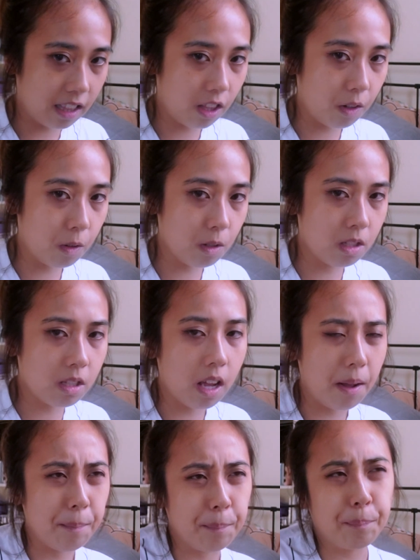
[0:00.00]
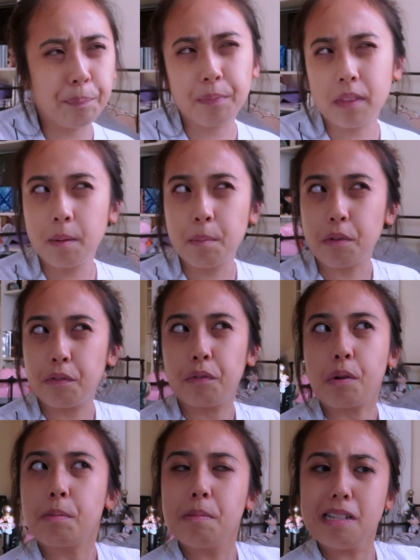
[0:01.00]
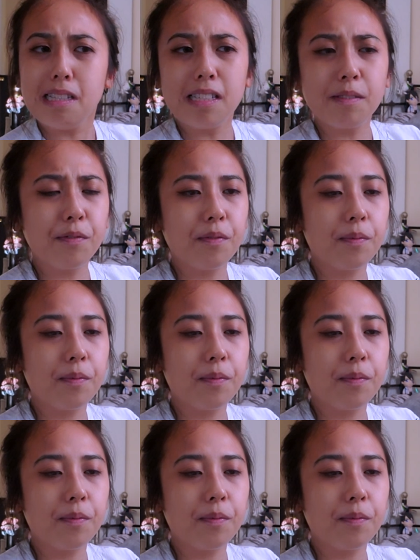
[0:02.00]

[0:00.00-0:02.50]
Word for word: those um, performance.